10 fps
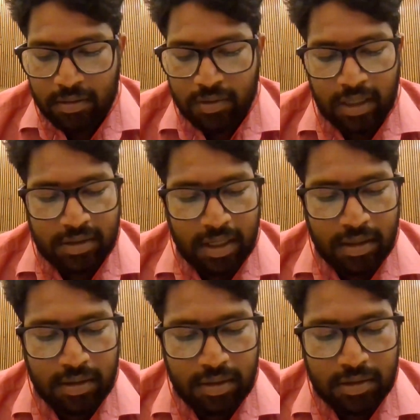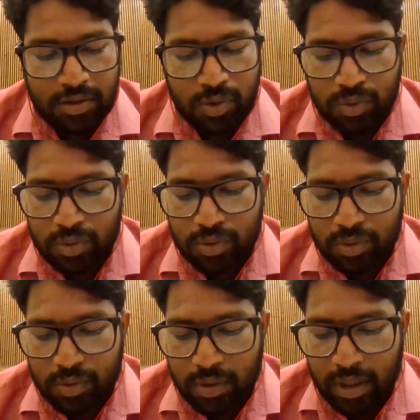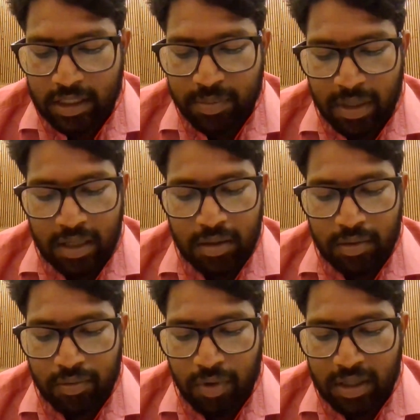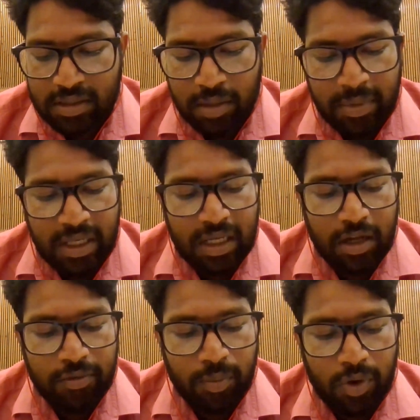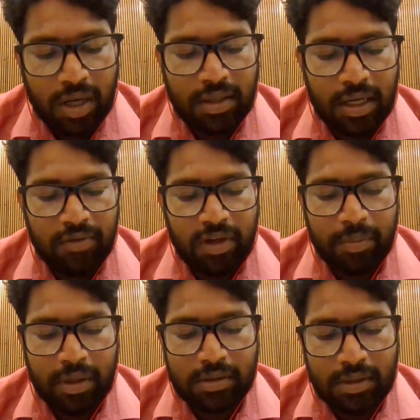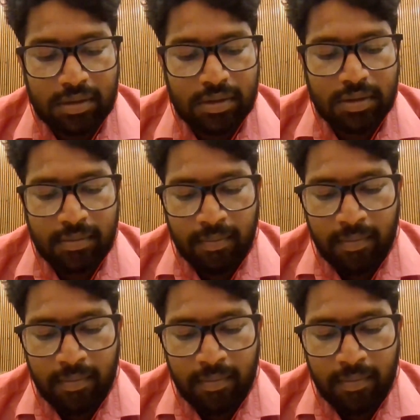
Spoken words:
So I said this to explain what is the meaning of more other living persons,